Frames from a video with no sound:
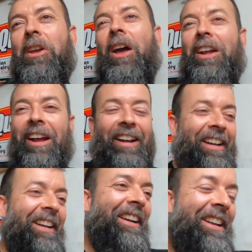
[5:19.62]

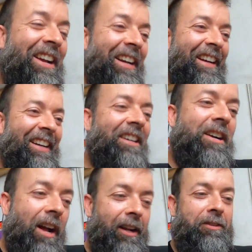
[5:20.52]
Yeah.
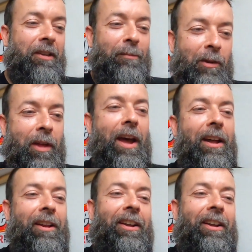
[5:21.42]
I'd sub to that.